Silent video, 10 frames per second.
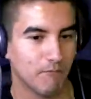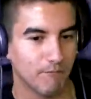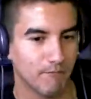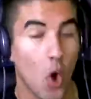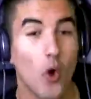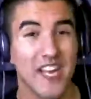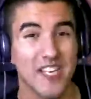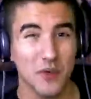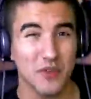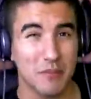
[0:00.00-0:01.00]
Mm. Oh, you
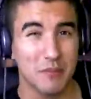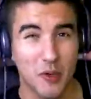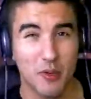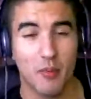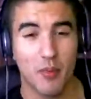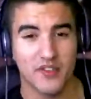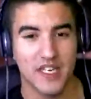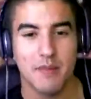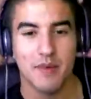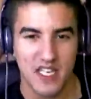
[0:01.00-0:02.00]
guys want to know something super
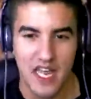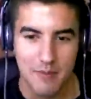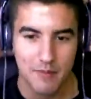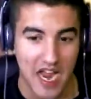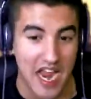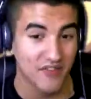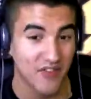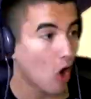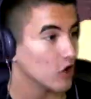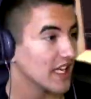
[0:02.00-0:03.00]
embarrassing? I'm gonna. I'm, i have
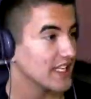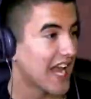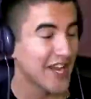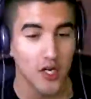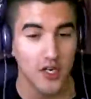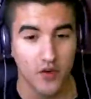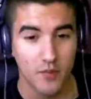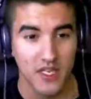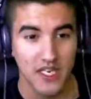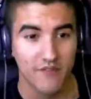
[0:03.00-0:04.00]
the hard light. I got it
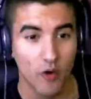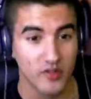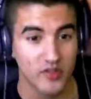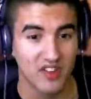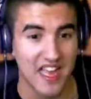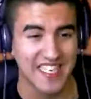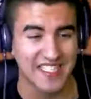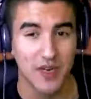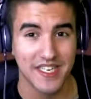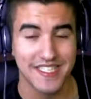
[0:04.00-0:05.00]
from the uh, Vault of
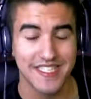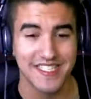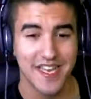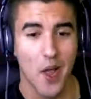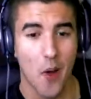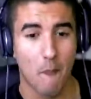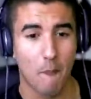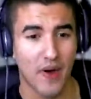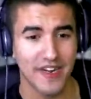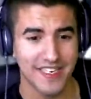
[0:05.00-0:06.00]
Glass when I did it,
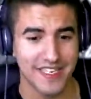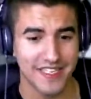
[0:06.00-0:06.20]
but